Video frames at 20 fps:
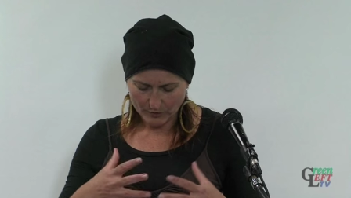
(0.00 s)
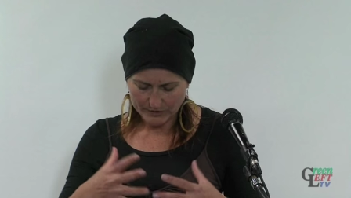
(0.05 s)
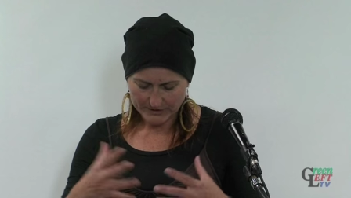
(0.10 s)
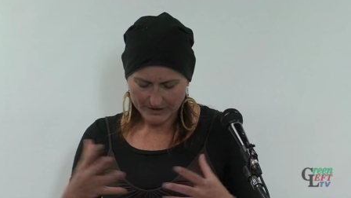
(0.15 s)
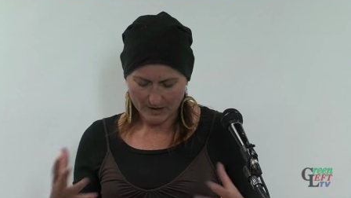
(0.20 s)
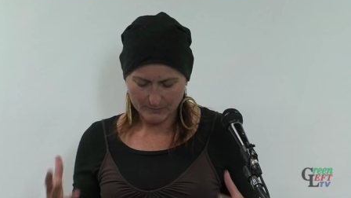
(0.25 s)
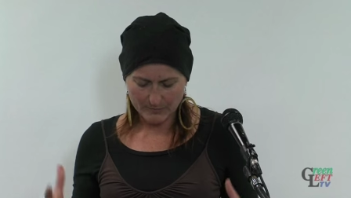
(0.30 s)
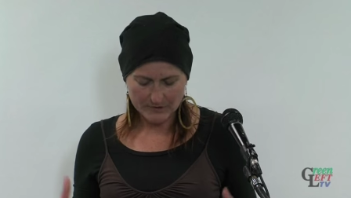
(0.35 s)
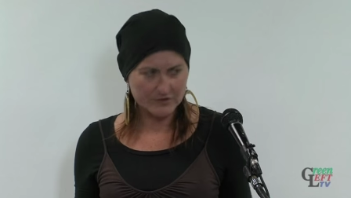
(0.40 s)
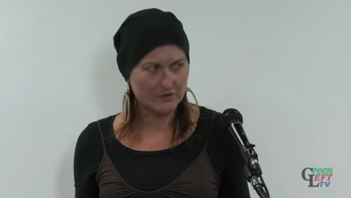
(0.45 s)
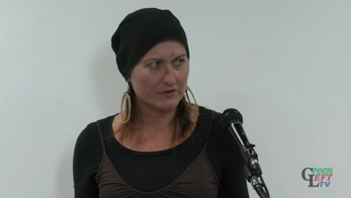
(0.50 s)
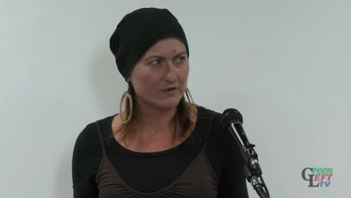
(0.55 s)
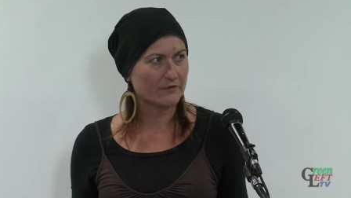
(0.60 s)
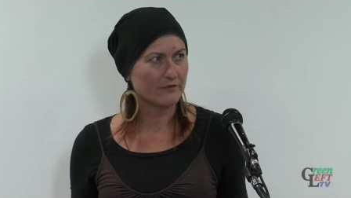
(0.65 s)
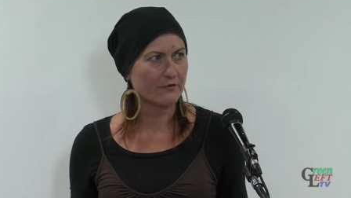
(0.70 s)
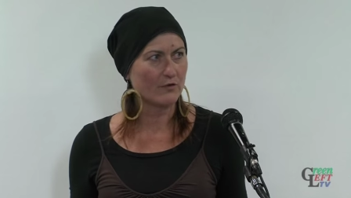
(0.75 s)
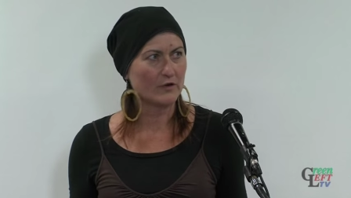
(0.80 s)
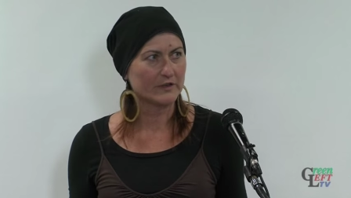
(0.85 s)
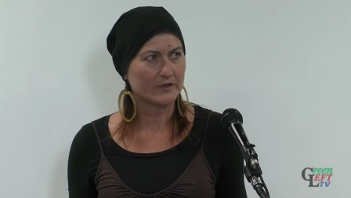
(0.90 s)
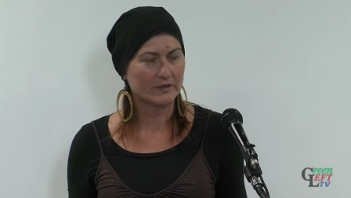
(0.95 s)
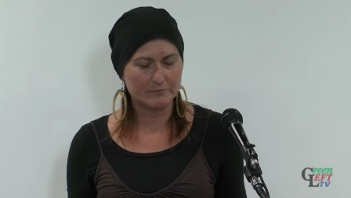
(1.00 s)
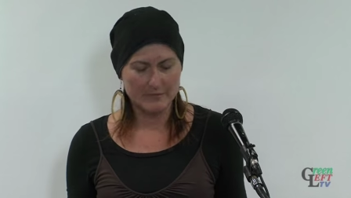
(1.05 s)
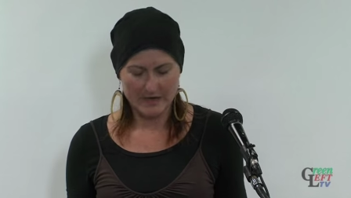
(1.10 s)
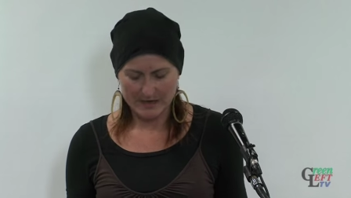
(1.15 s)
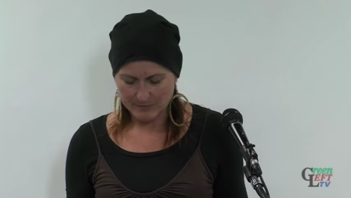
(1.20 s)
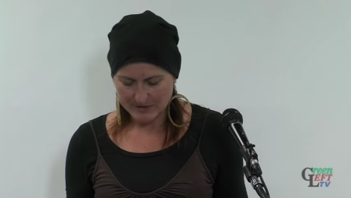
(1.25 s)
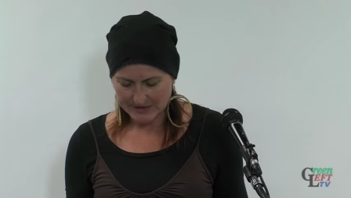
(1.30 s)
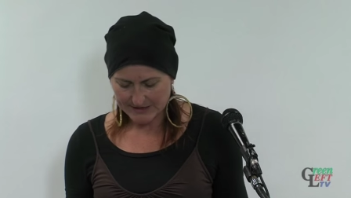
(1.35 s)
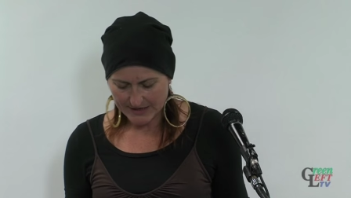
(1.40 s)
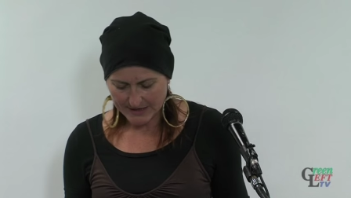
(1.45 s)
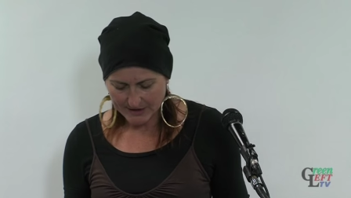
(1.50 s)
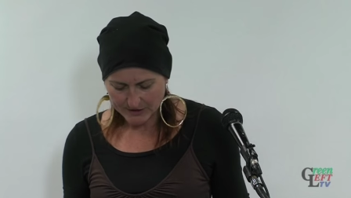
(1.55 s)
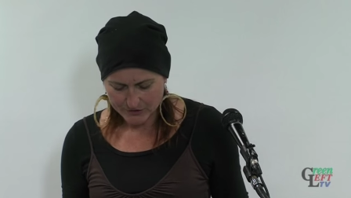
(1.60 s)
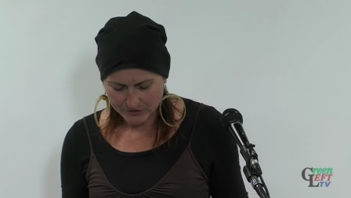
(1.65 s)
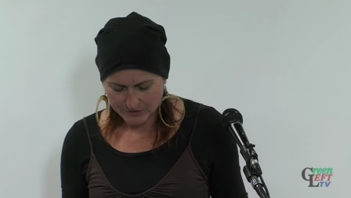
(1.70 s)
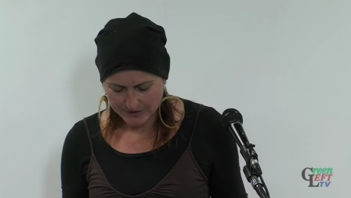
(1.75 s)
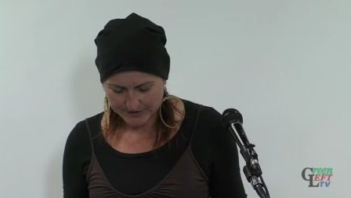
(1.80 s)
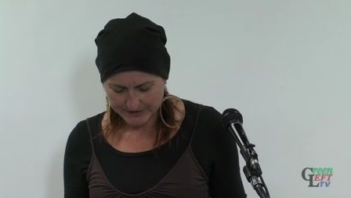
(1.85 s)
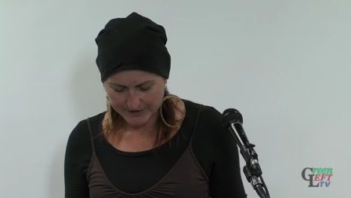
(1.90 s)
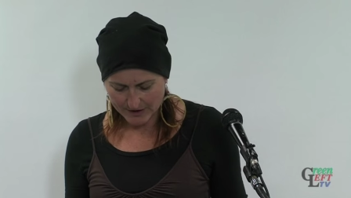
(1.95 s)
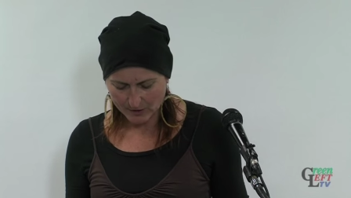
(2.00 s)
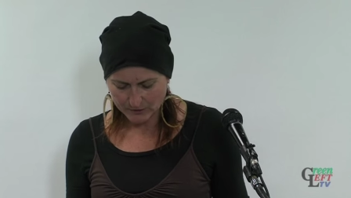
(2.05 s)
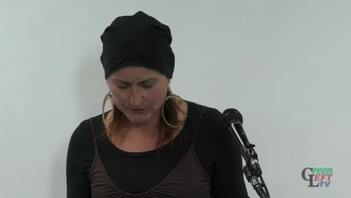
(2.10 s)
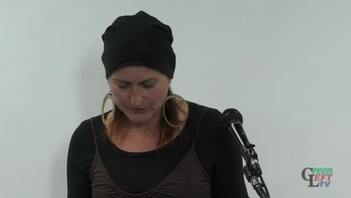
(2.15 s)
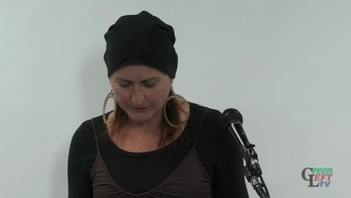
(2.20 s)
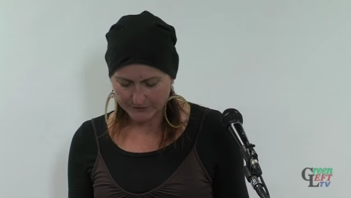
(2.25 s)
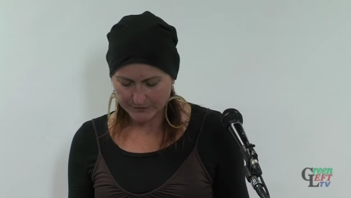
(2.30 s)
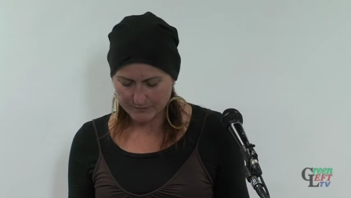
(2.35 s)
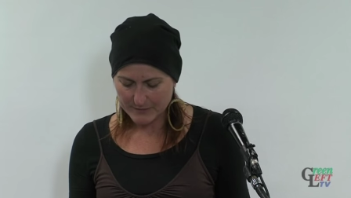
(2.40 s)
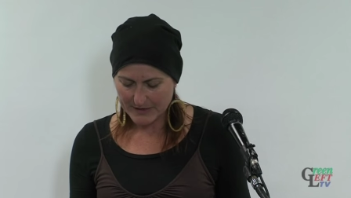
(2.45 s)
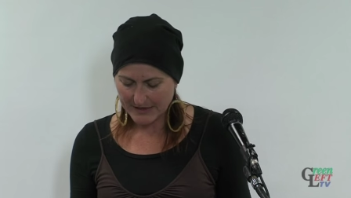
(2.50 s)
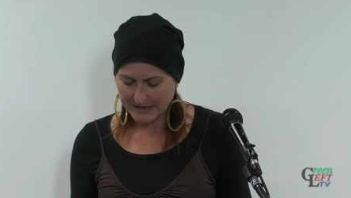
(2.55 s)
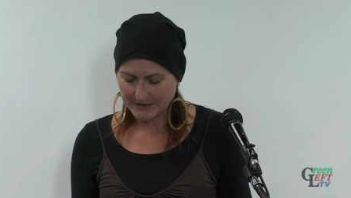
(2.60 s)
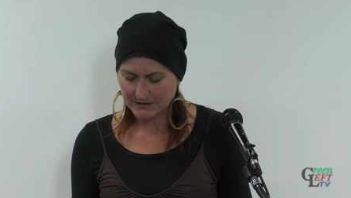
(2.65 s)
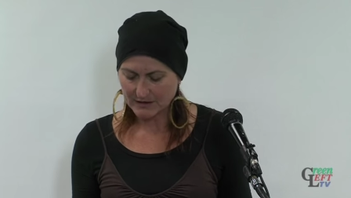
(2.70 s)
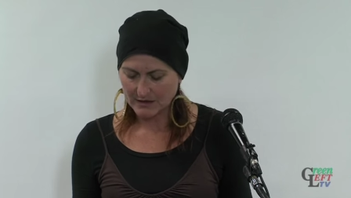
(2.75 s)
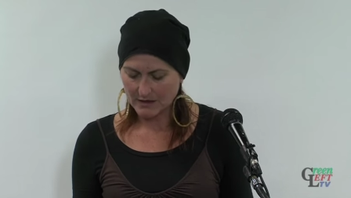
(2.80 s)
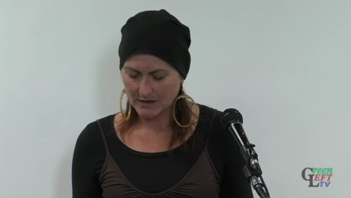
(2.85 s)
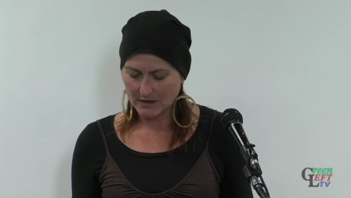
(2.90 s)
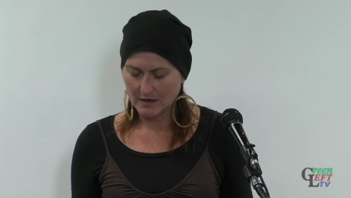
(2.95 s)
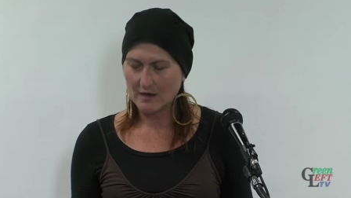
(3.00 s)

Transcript: what coming to the fore, that maybe sexual assault of men